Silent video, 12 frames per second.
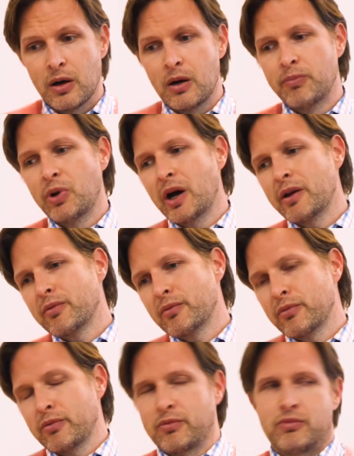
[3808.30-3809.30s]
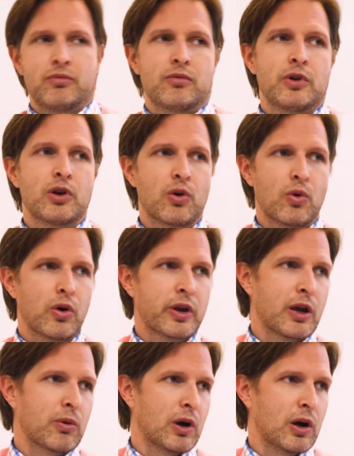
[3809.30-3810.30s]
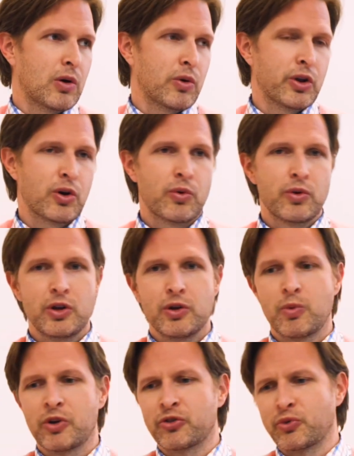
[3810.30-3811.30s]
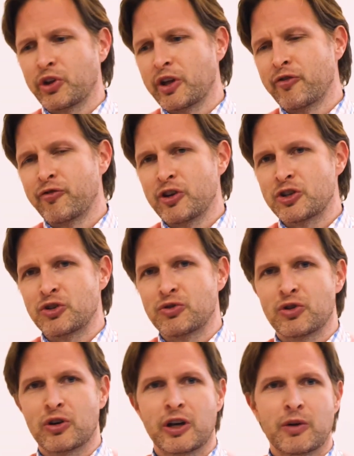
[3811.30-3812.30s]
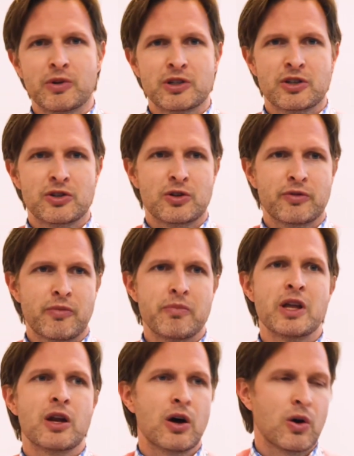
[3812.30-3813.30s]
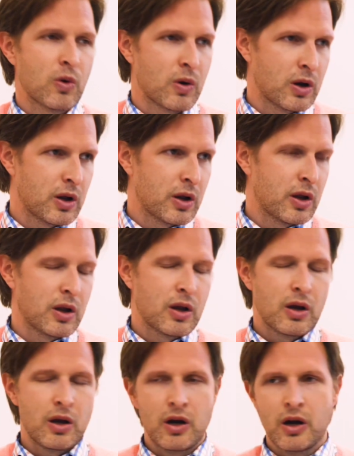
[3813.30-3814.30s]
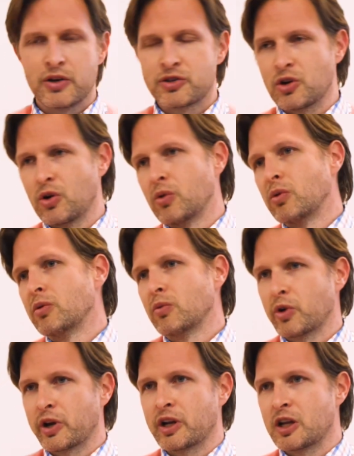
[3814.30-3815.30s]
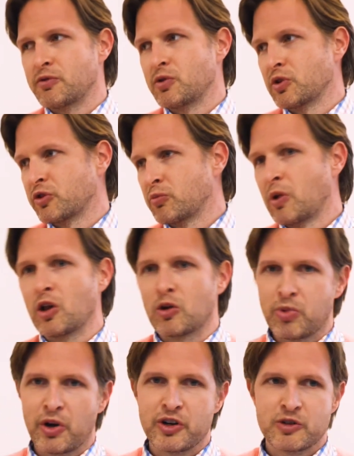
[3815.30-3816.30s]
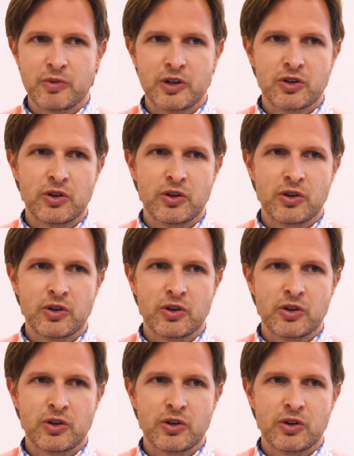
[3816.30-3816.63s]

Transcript: But, okay, well, it wasn't really a fish you took, it was a sort of a minnow, so we're going to give you a smaller punishment.